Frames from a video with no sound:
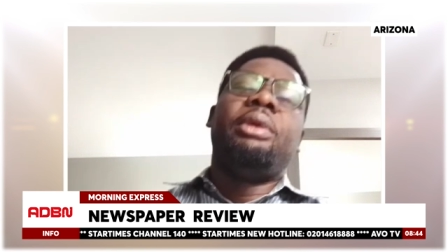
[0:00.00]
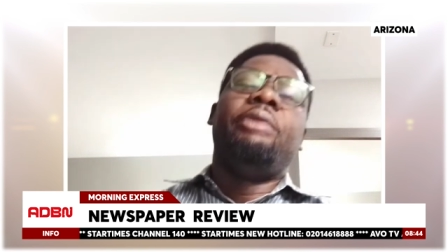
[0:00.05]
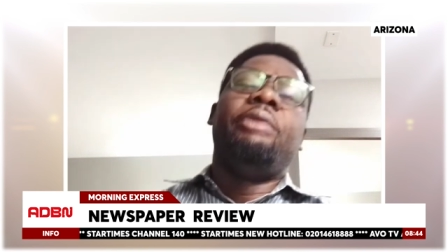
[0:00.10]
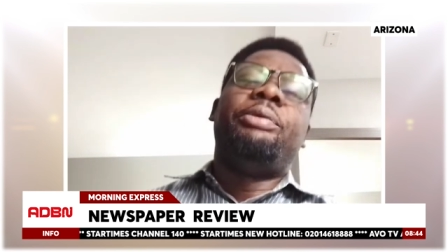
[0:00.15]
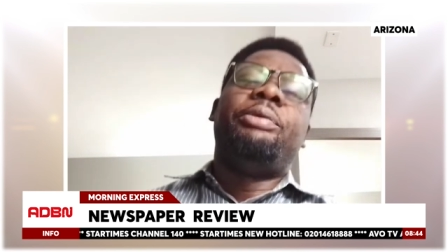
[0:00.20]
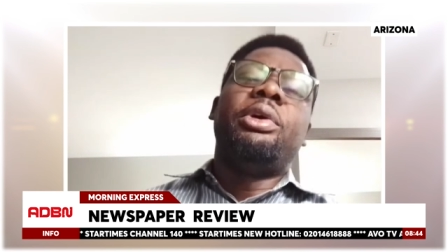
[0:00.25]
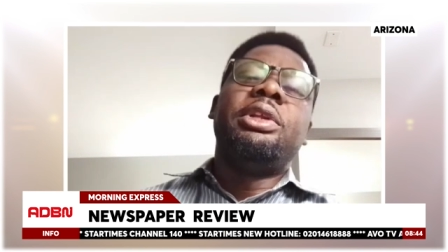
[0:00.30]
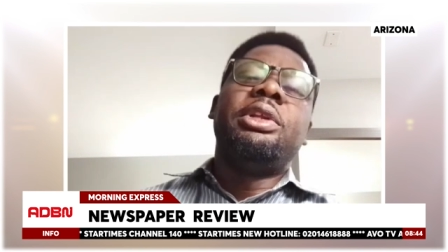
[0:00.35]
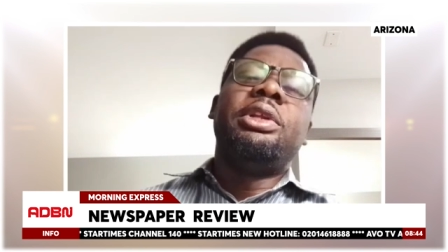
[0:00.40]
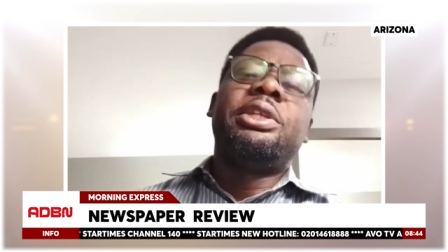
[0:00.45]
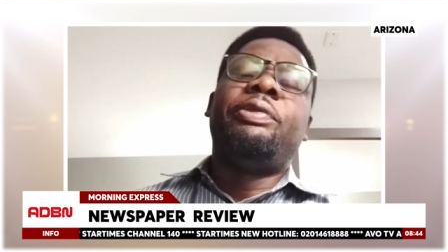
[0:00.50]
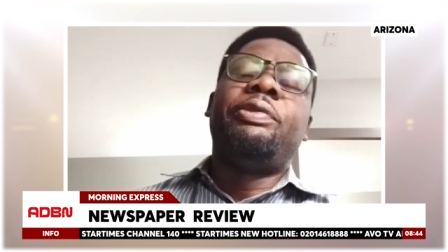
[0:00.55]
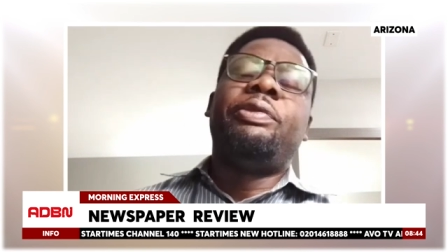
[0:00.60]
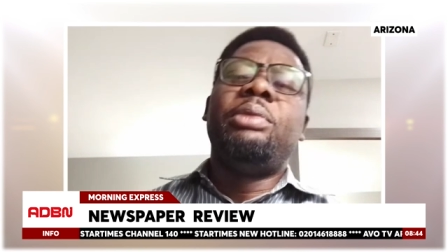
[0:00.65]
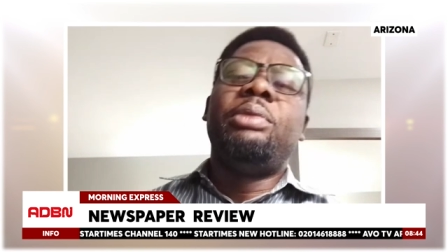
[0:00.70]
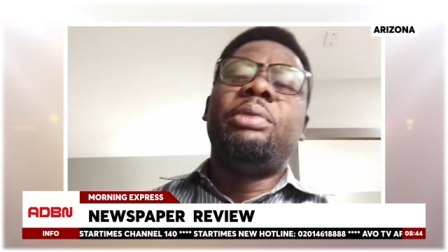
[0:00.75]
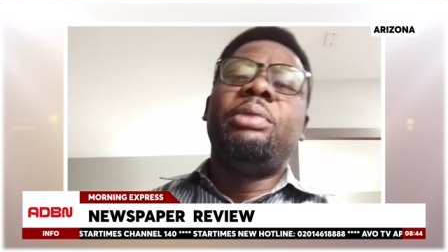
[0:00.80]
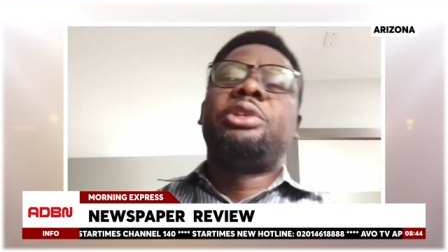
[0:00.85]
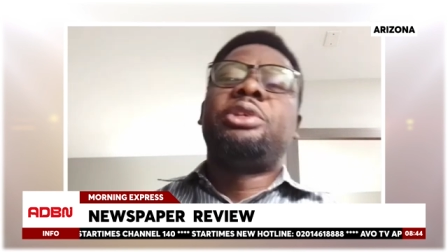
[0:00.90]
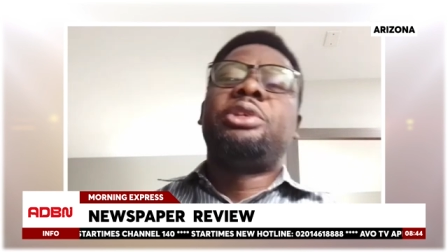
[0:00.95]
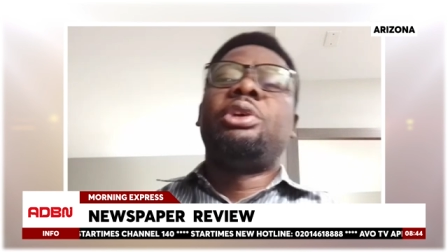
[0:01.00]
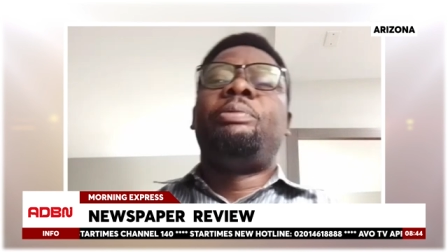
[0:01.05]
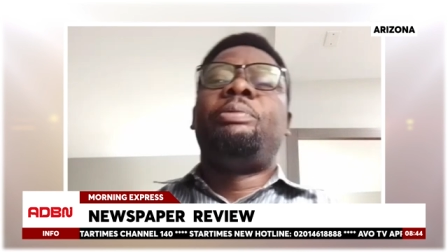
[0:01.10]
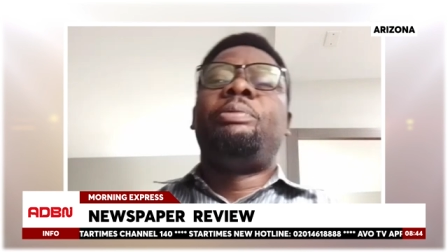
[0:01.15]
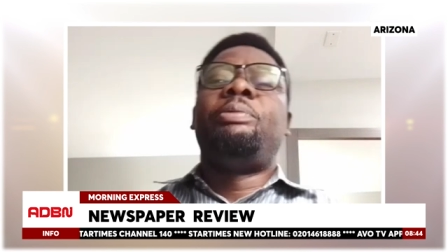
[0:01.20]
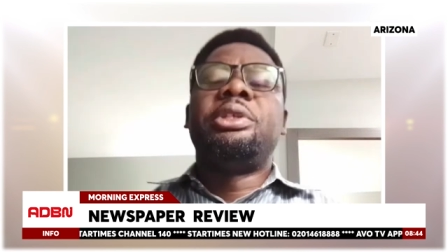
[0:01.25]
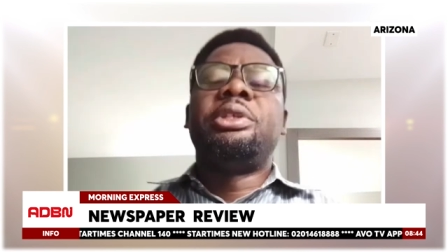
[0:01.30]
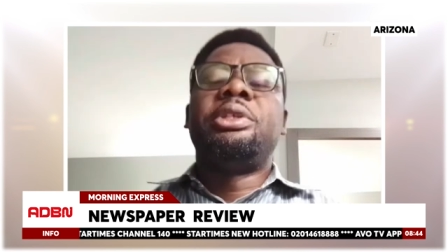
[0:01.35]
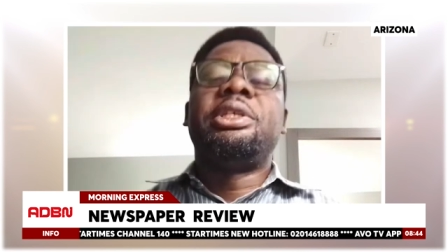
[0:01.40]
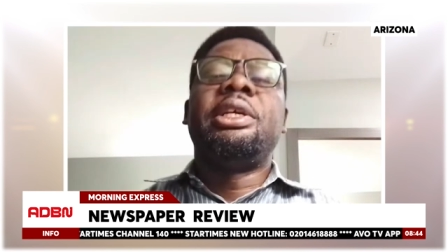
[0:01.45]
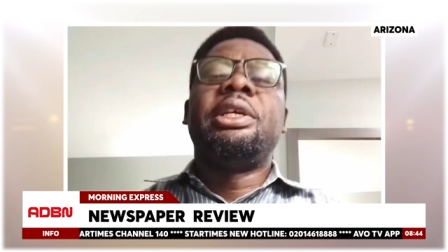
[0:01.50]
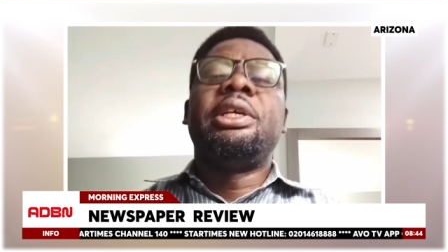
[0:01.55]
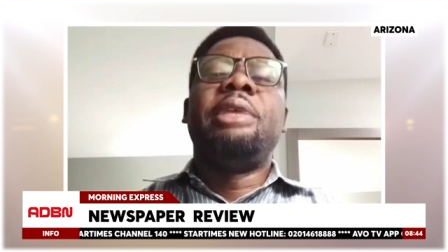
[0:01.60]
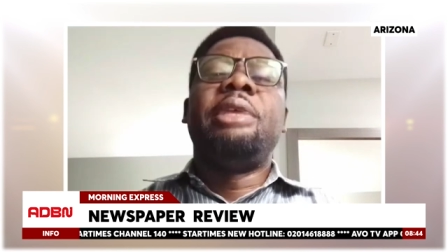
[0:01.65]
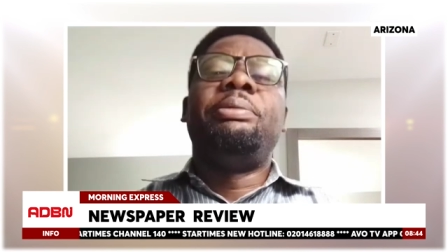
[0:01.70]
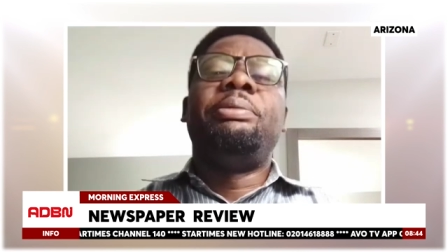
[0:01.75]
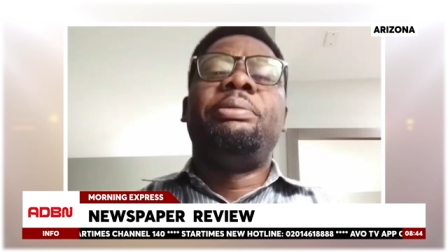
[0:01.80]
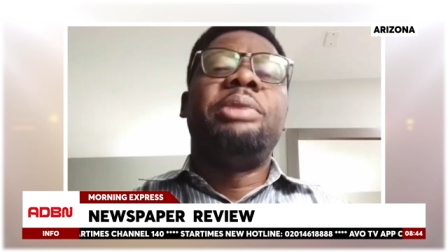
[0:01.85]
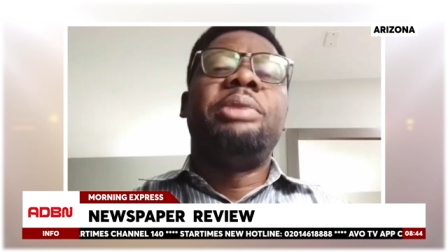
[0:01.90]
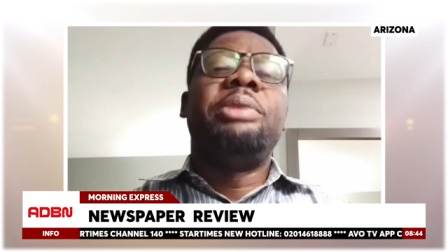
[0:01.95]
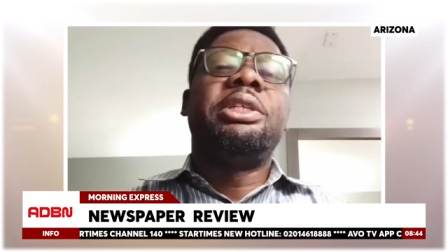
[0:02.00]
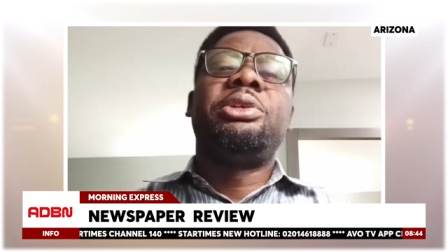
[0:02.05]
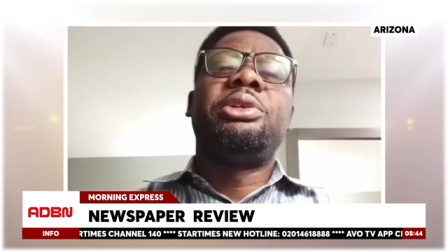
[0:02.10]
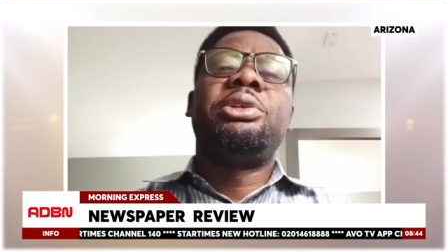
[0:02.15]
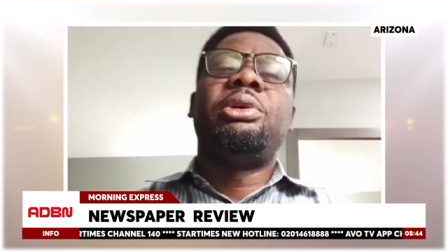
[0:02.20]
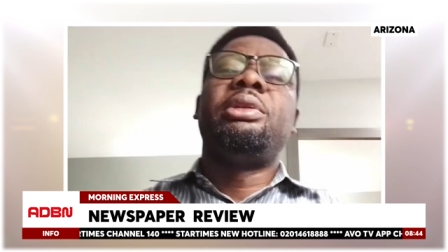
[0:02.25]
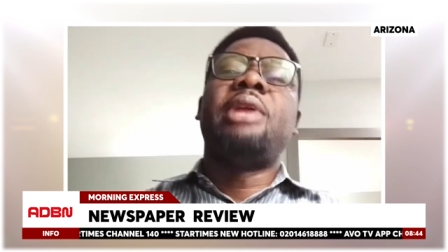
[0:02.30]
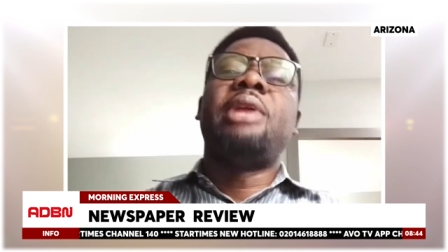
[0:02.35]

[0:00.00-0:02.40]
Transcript: policy formulation, policy implementation.